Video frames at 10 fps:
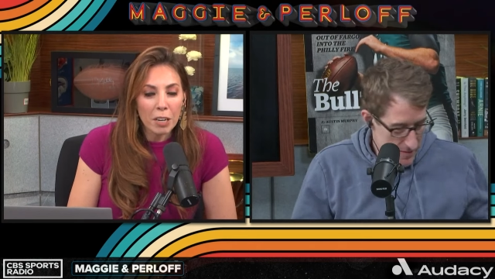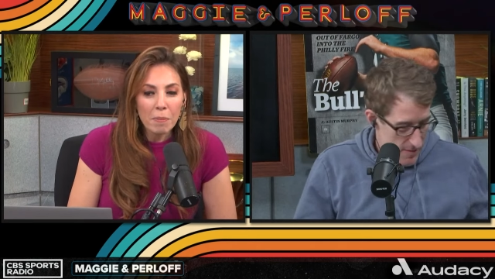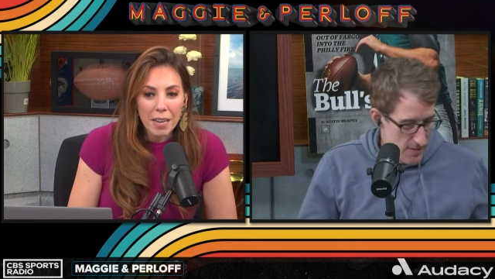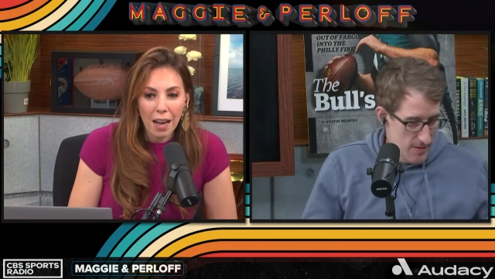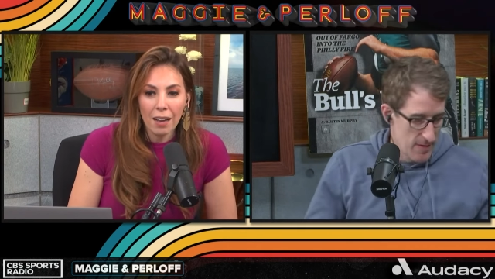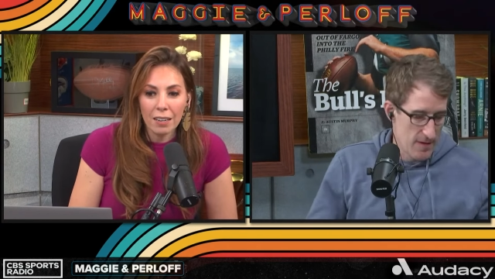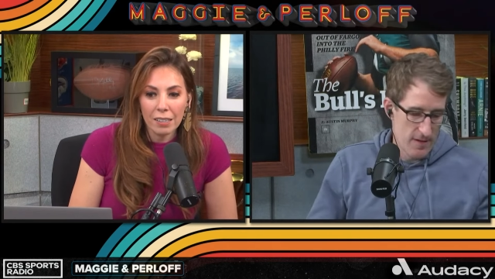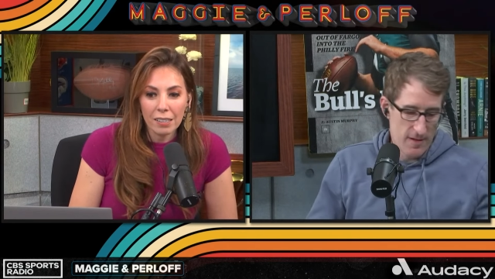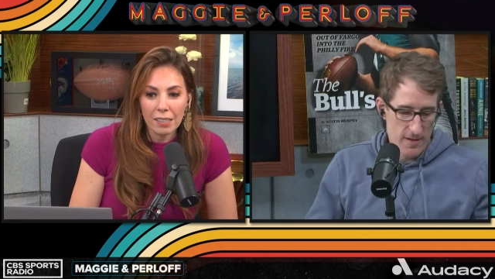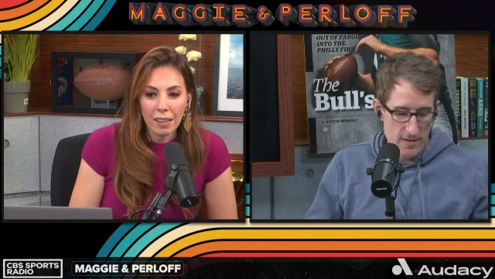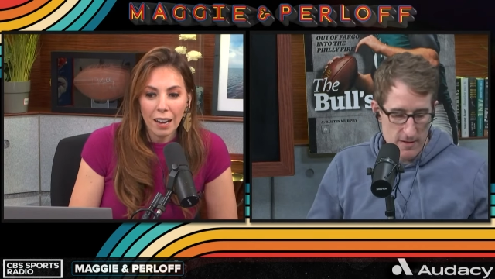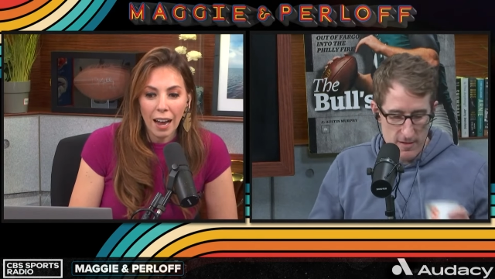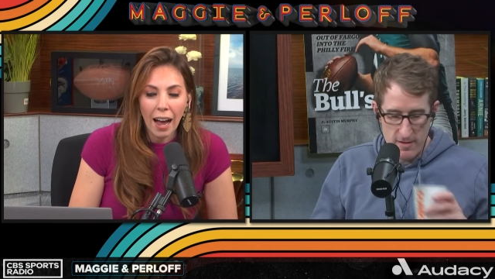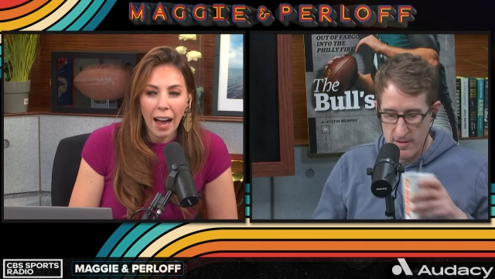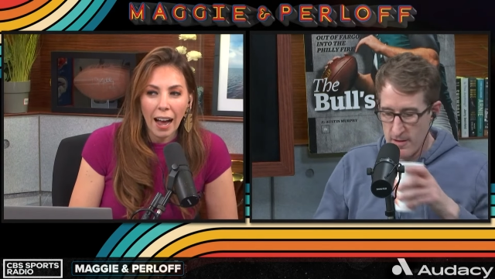Speaker 1: going to be honest.
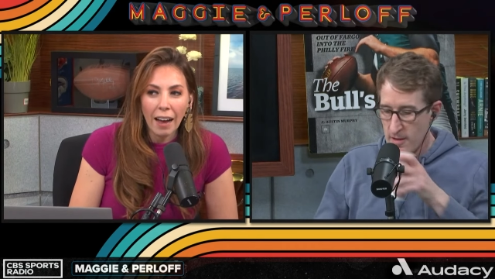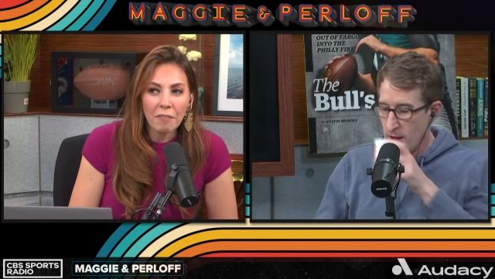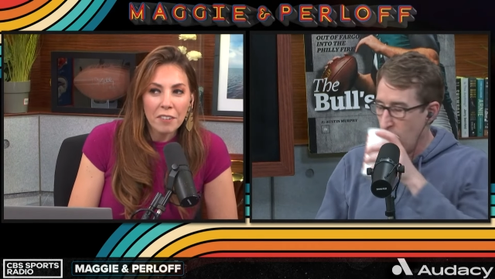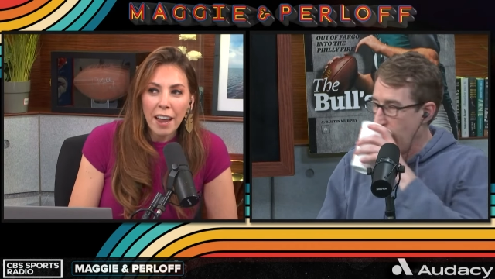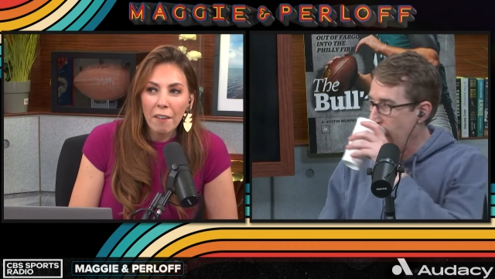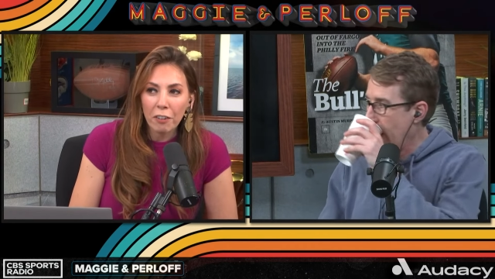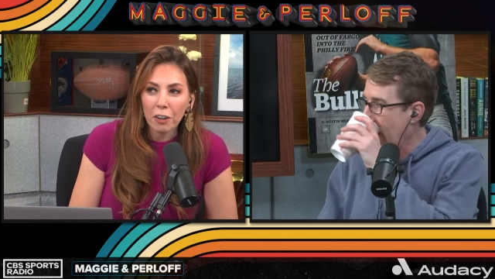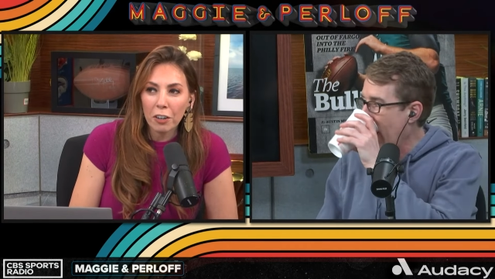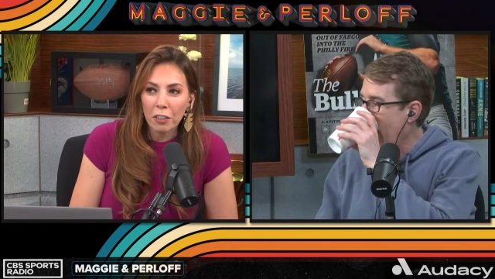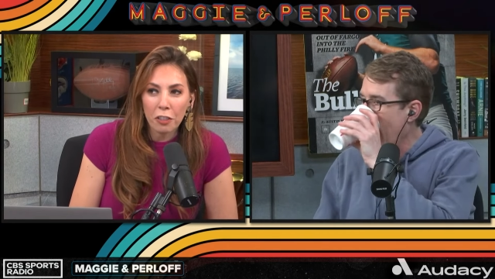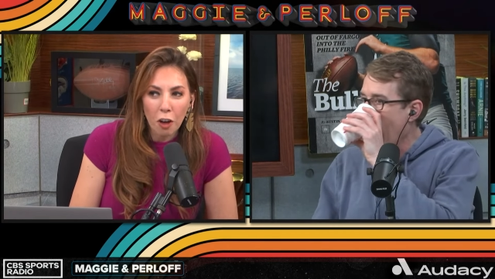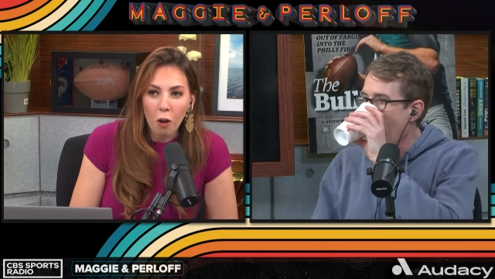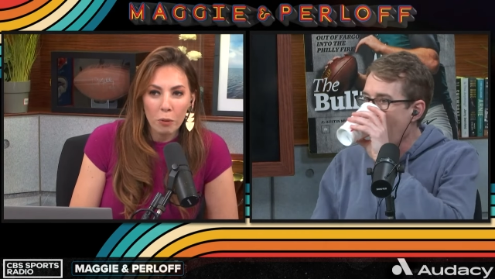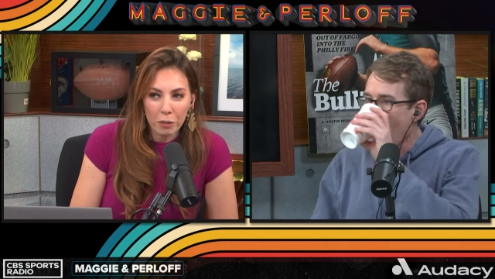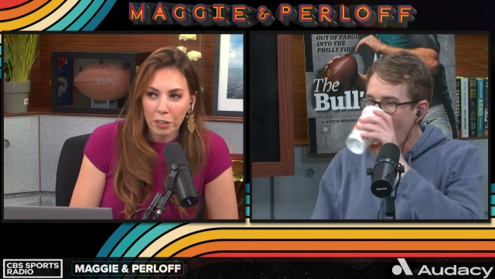I've never
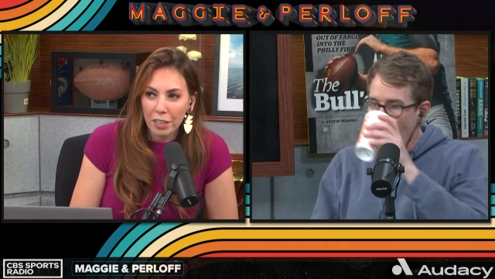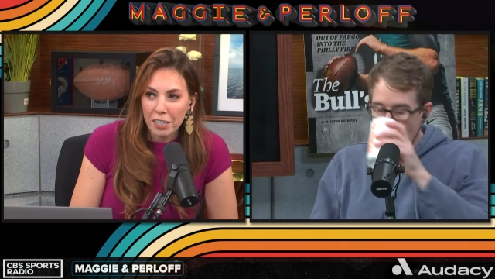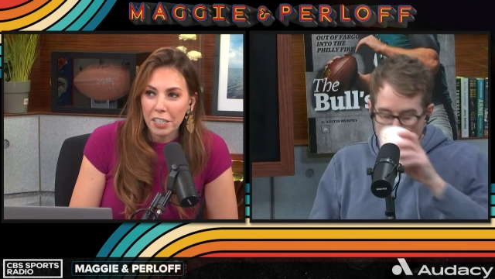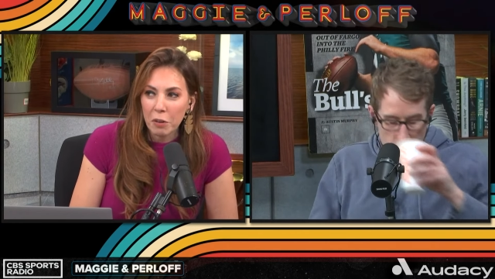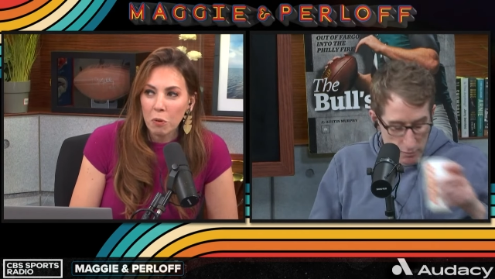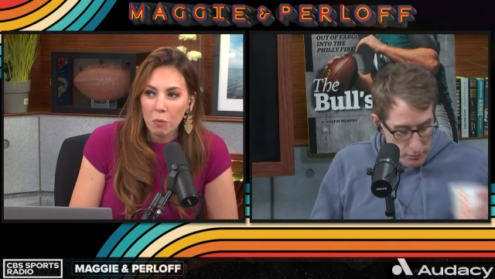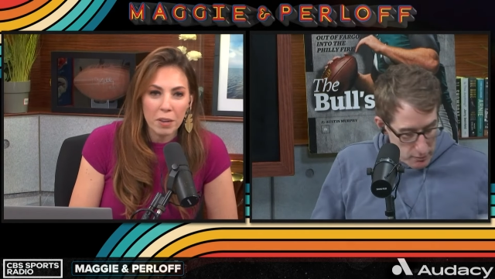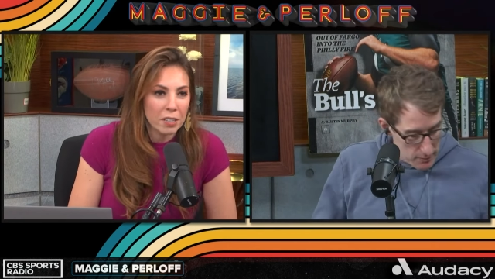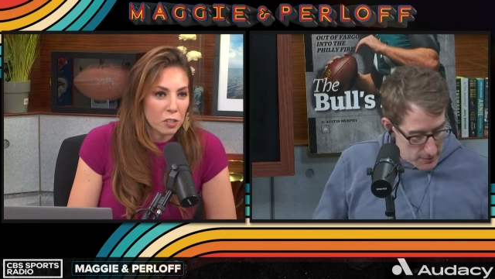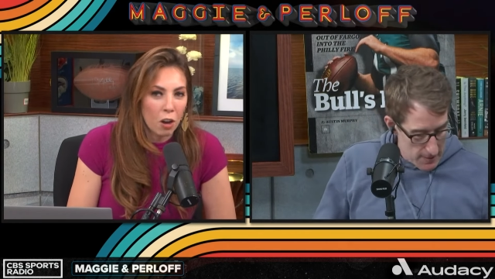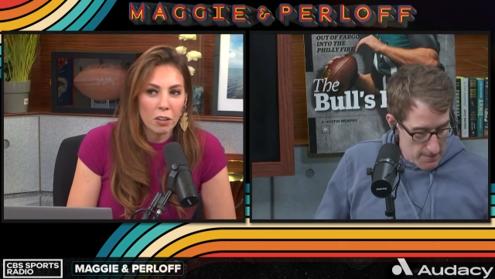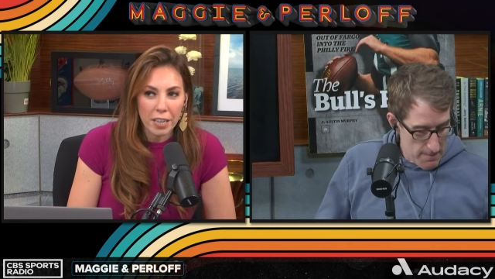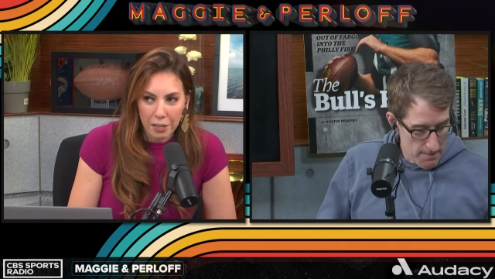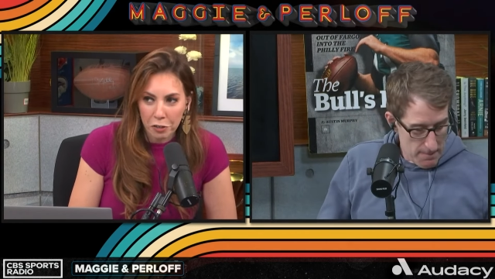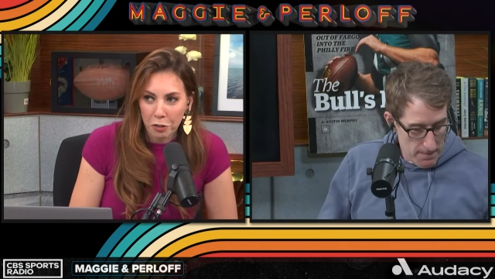thought we were going to see what we saw
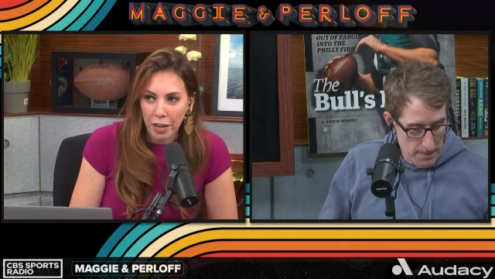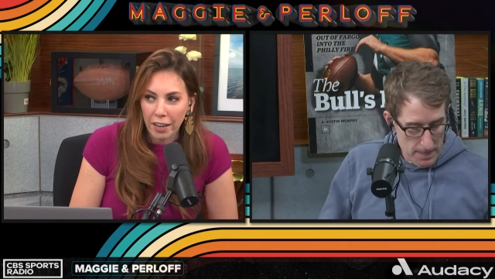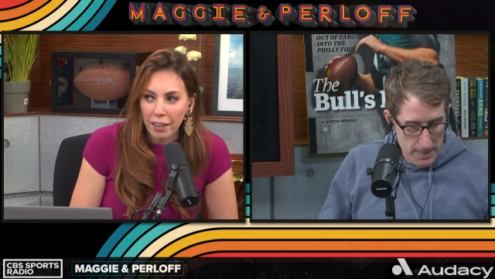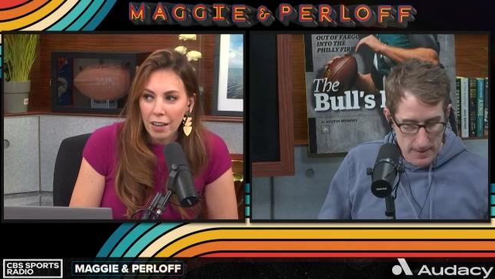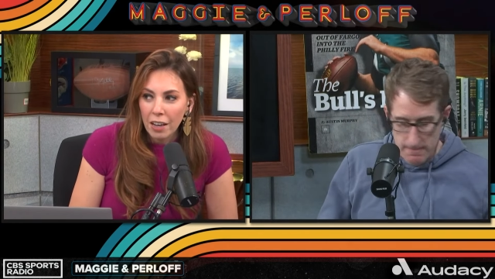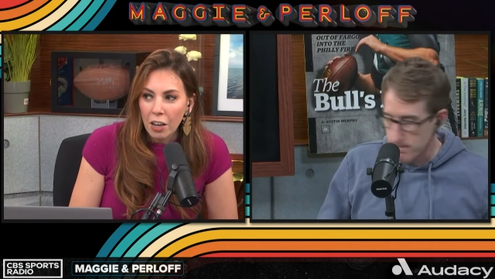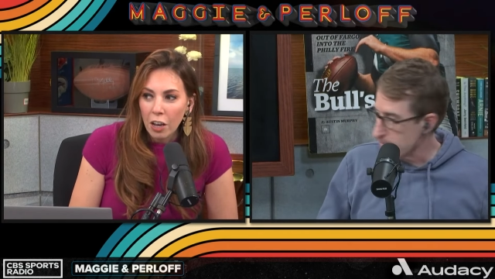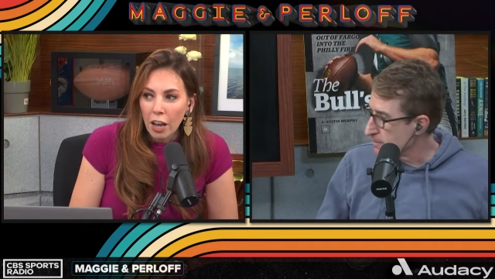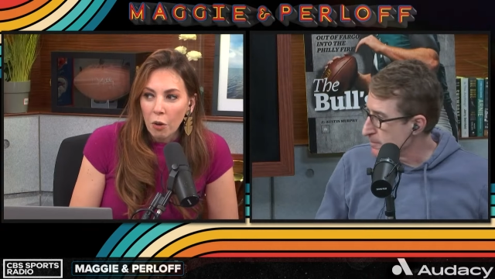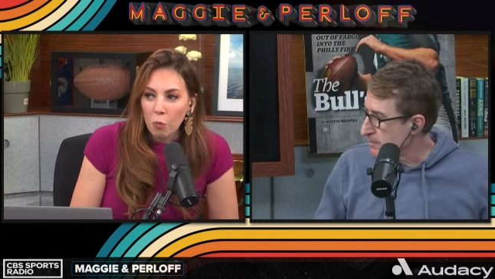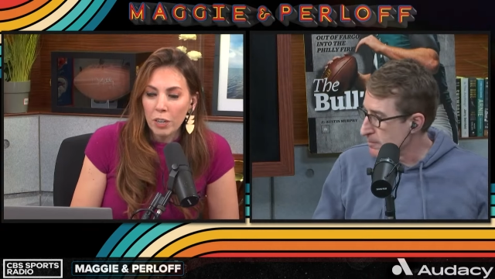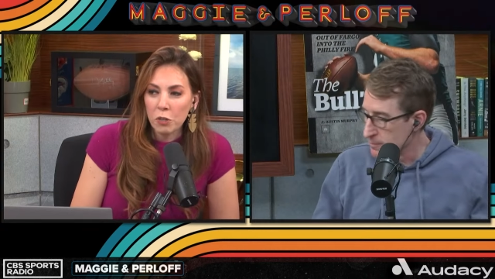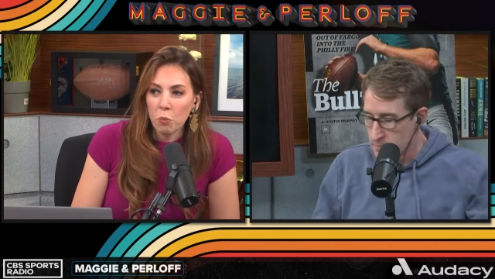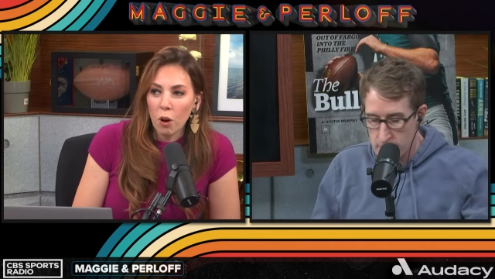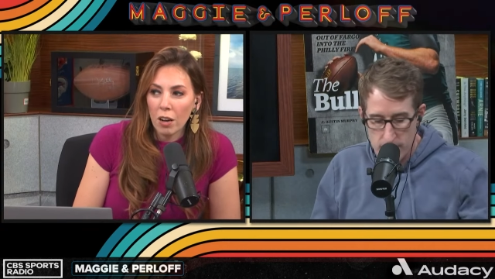yesterday,
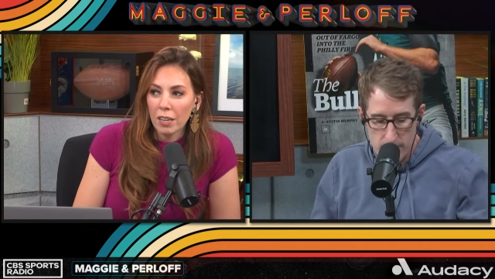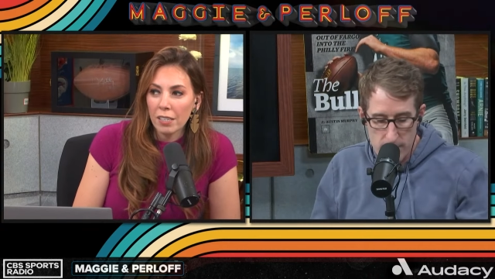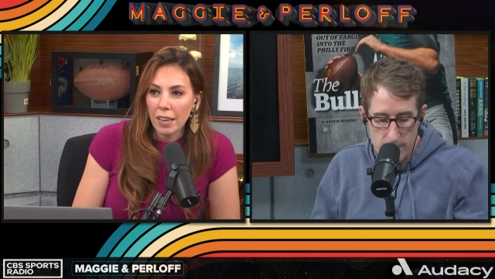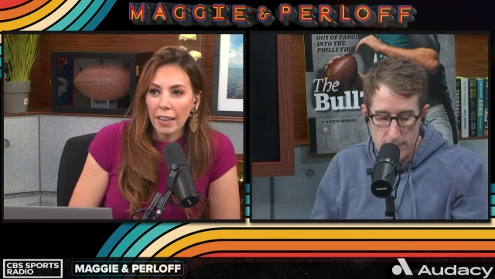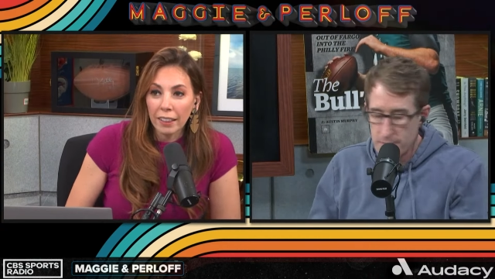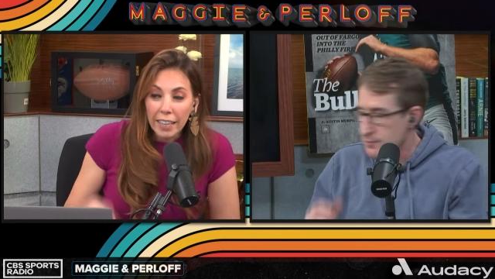which was at